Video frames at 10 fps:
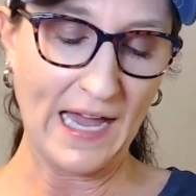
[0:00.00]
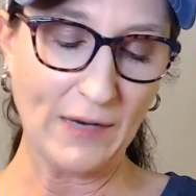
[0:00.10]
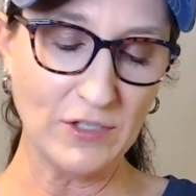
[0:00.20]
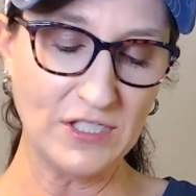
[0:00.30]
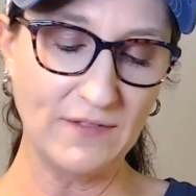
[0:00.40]

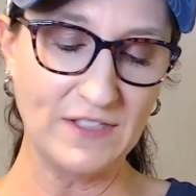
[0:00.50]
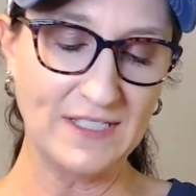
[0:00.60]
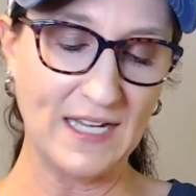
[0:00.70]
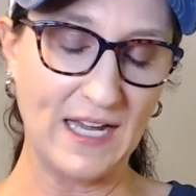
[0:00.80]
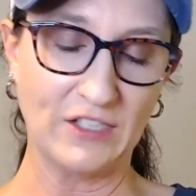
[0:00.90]
I received
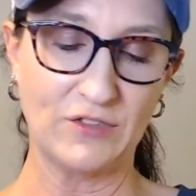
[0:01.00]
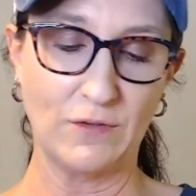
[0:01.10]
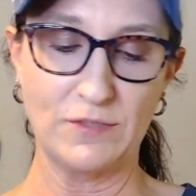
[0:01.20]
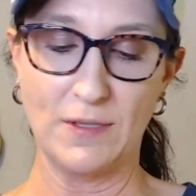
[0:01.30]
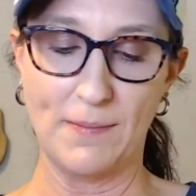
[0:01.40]
a text
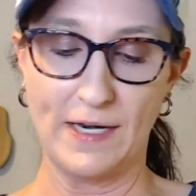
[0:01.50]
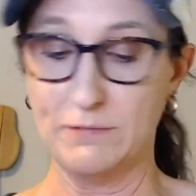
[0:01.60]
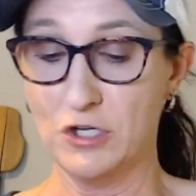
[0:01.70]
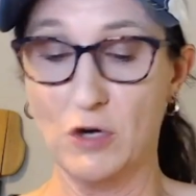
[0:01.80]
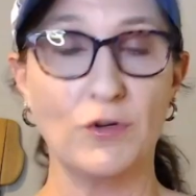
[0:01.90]
from somebody.
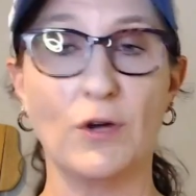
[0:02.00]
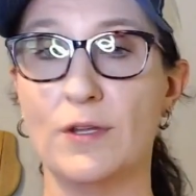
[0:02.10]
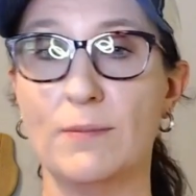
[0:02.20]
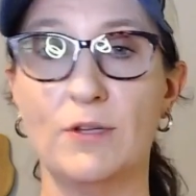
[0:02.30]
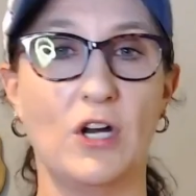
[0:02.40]
Don't know
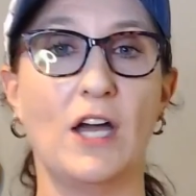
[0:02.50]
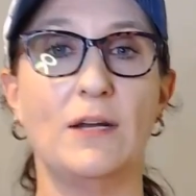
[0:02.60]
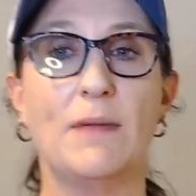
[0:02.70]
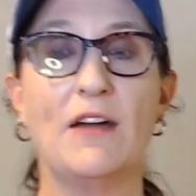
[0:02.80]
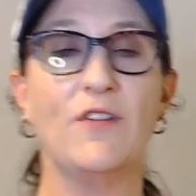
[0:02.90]
them. They're
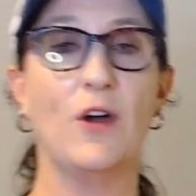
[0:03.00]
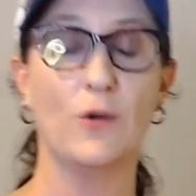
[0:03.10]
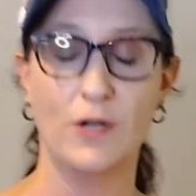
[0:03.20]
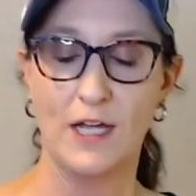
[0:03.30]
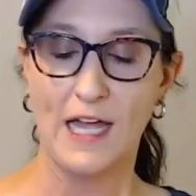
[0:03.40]
not in my phone.